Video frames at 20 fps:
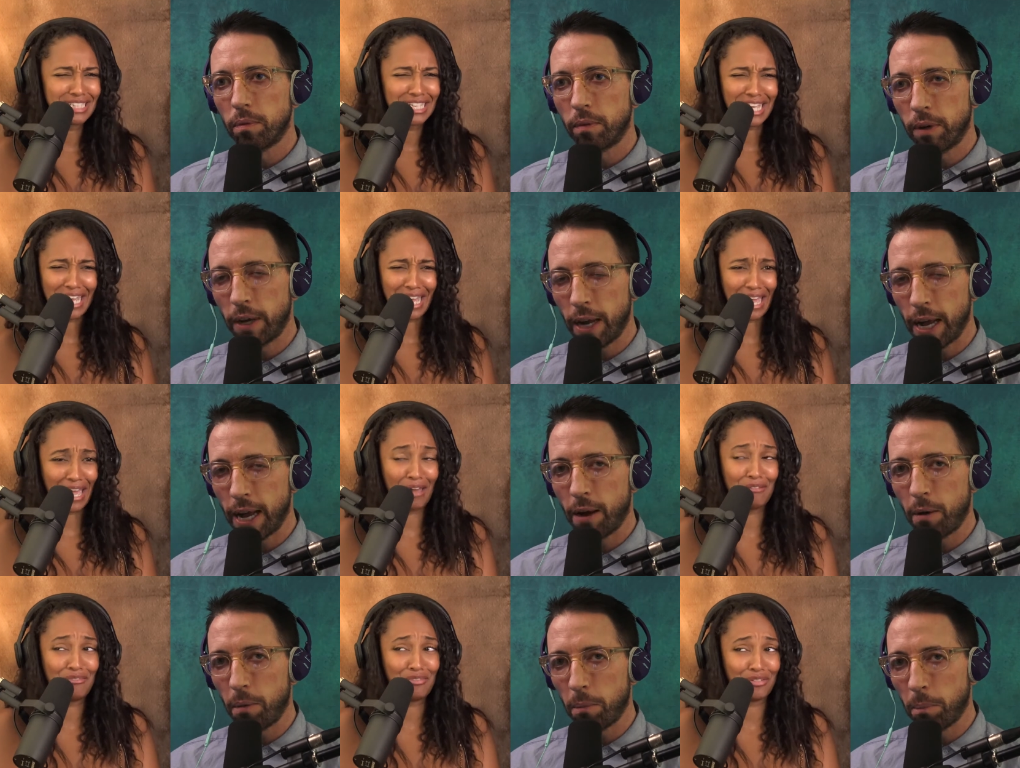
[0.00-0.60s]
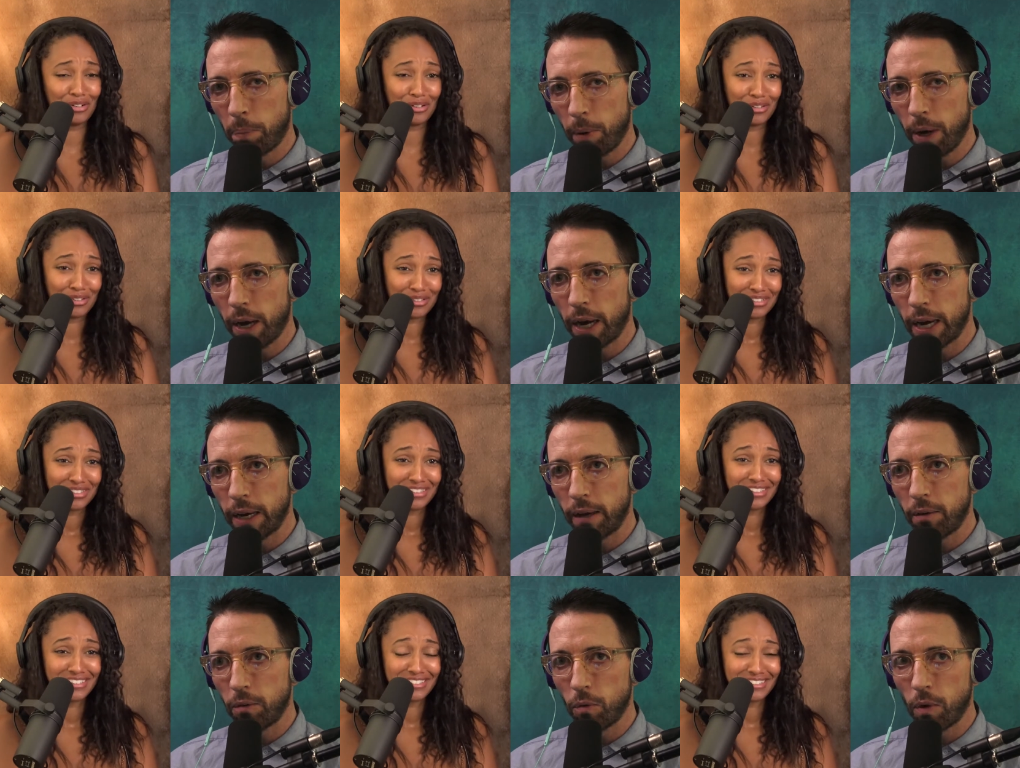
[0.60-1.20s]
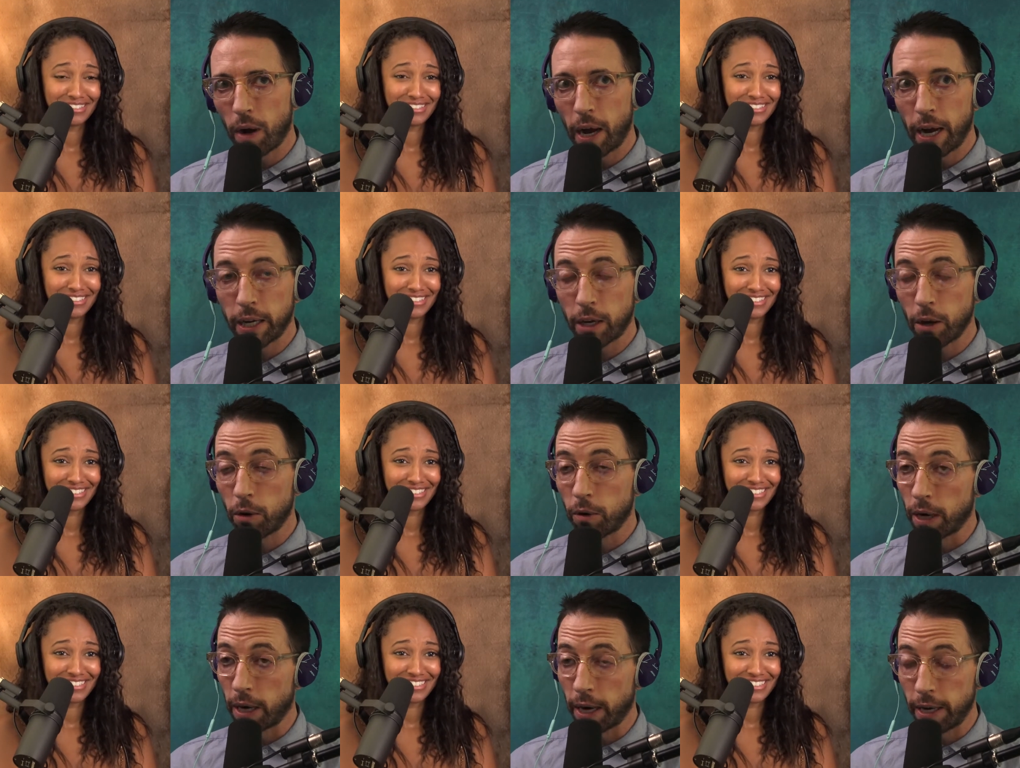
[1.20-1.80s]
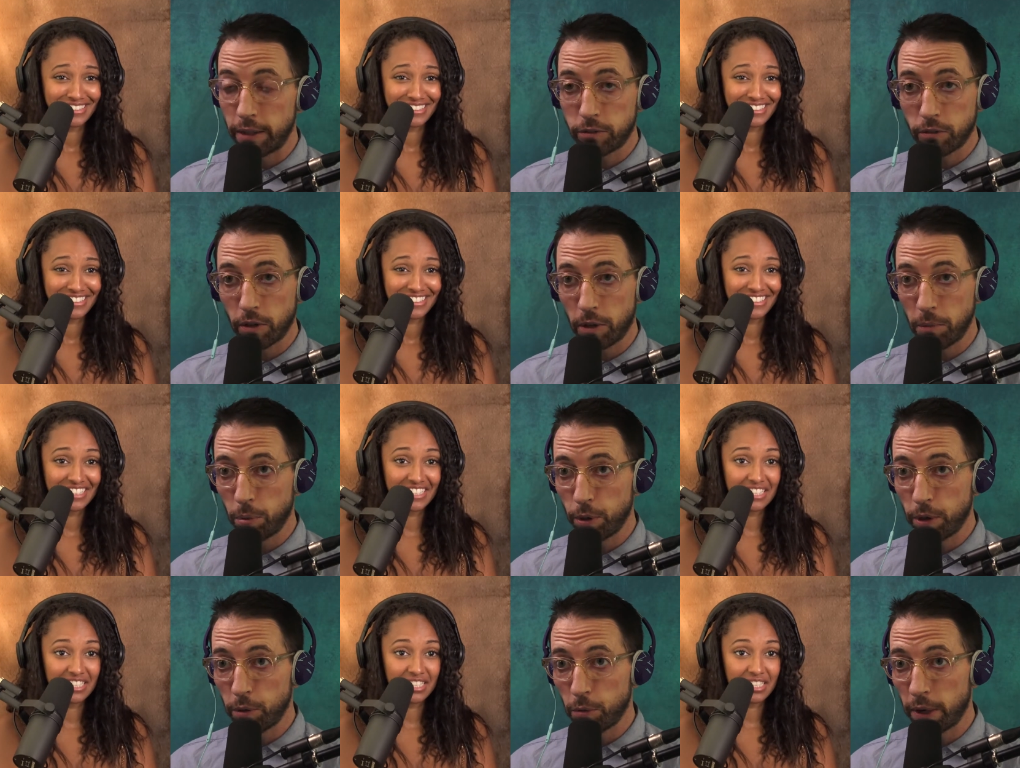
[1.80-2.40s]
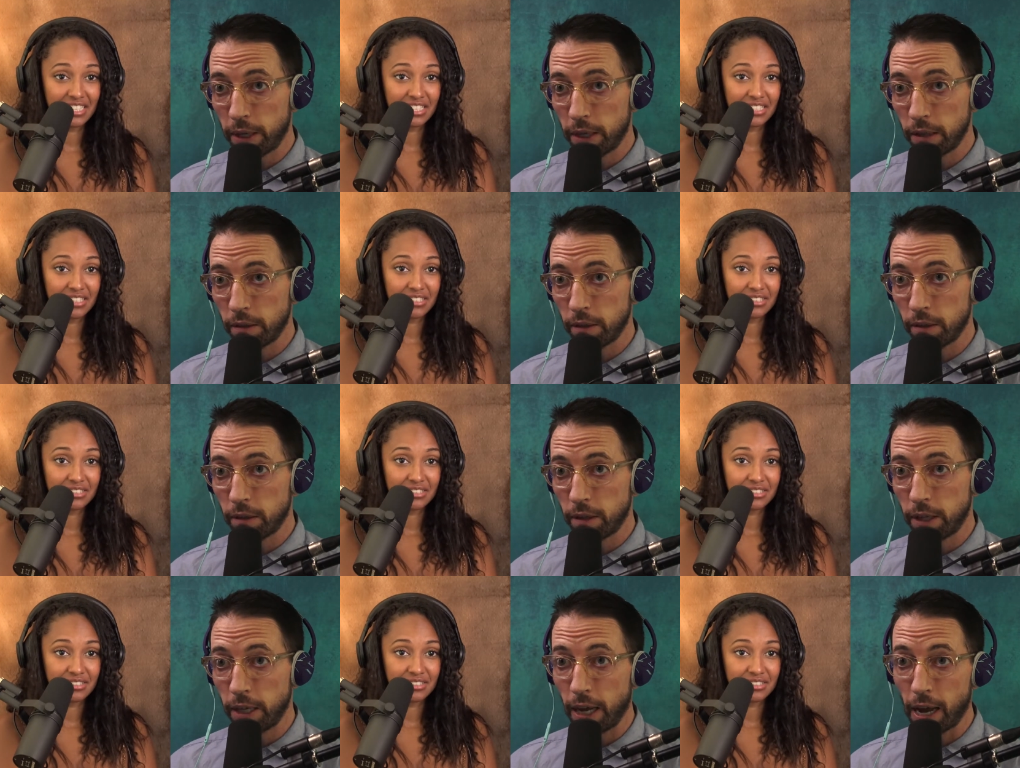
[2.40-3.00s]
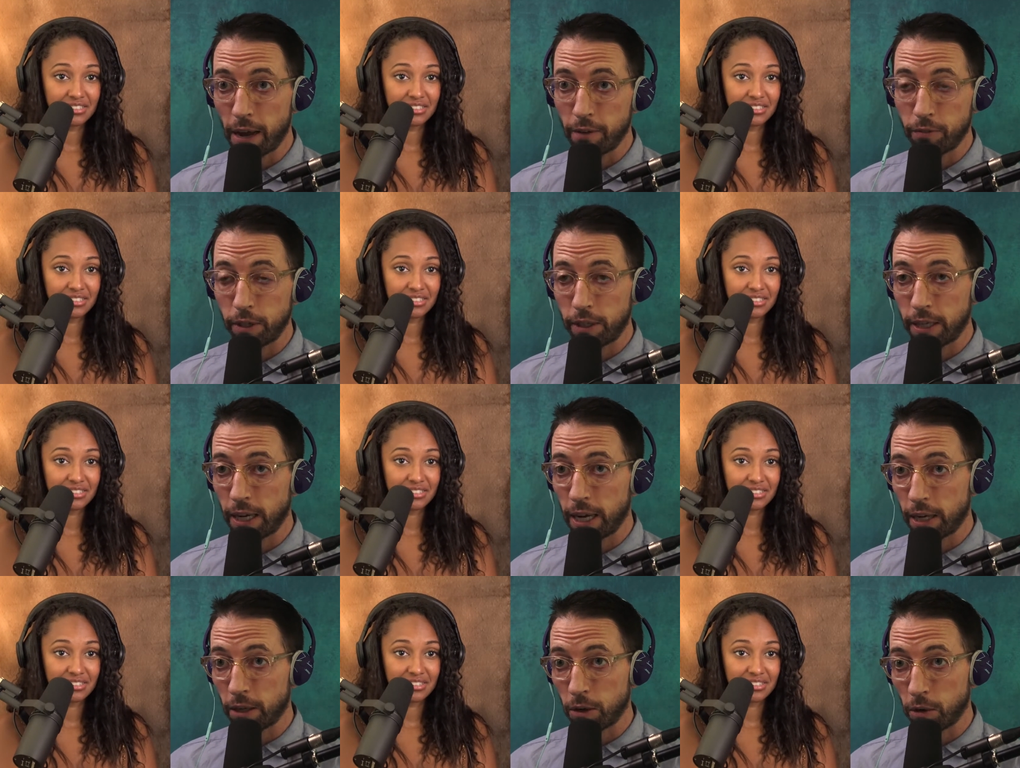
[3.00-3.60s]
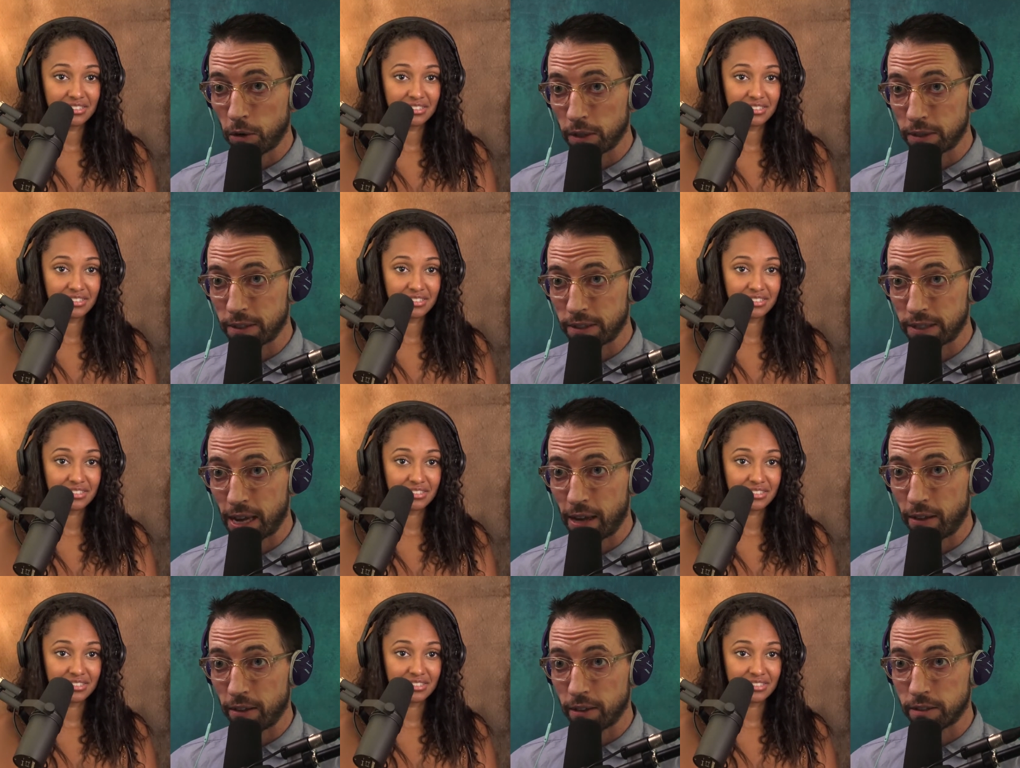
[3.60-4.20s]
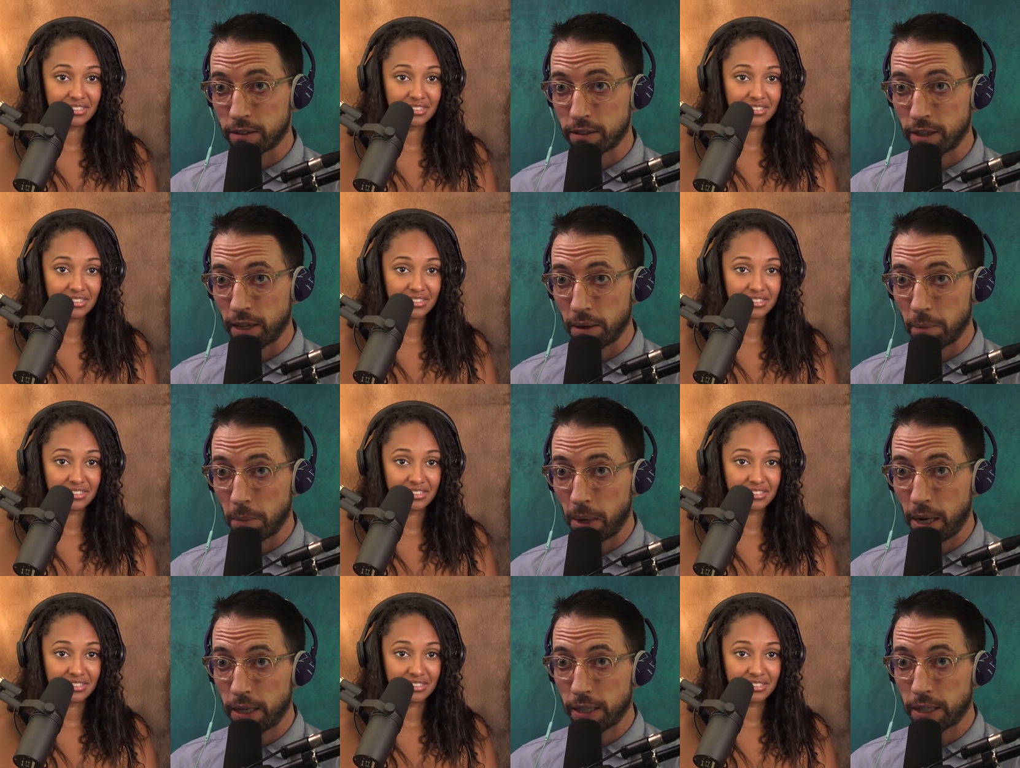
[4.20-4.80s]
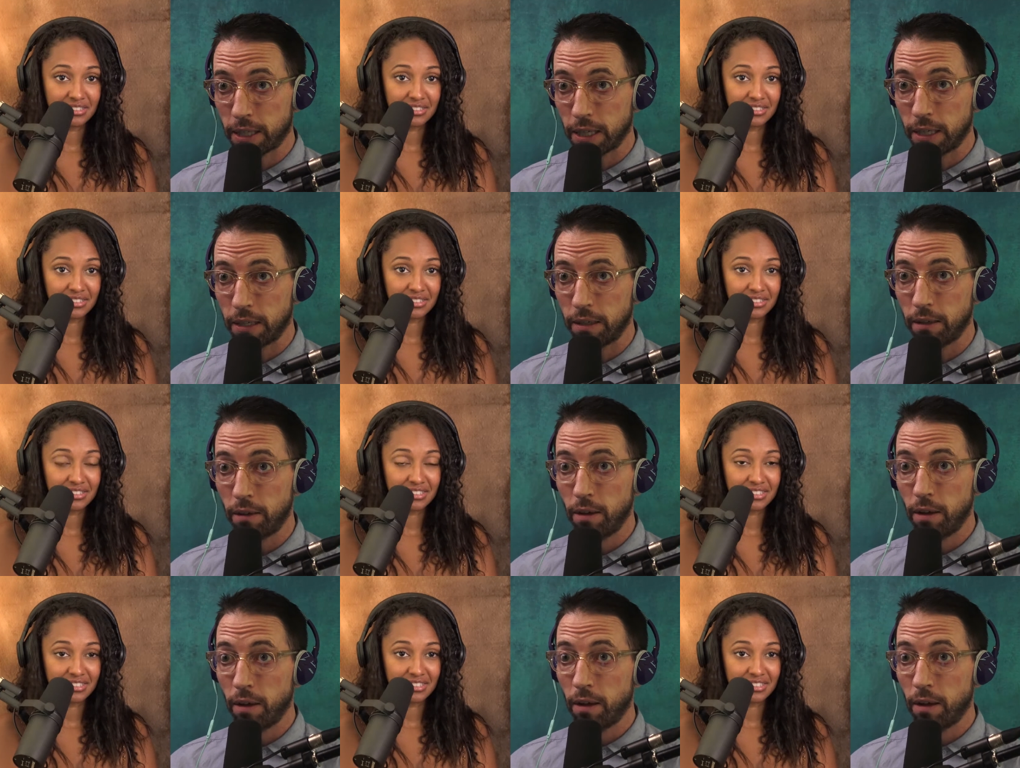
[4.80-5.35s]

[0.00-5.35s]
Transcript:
Speaker 1: now, but I go get ice cream pretty regularly. Every day I go get salad in Santa Monica.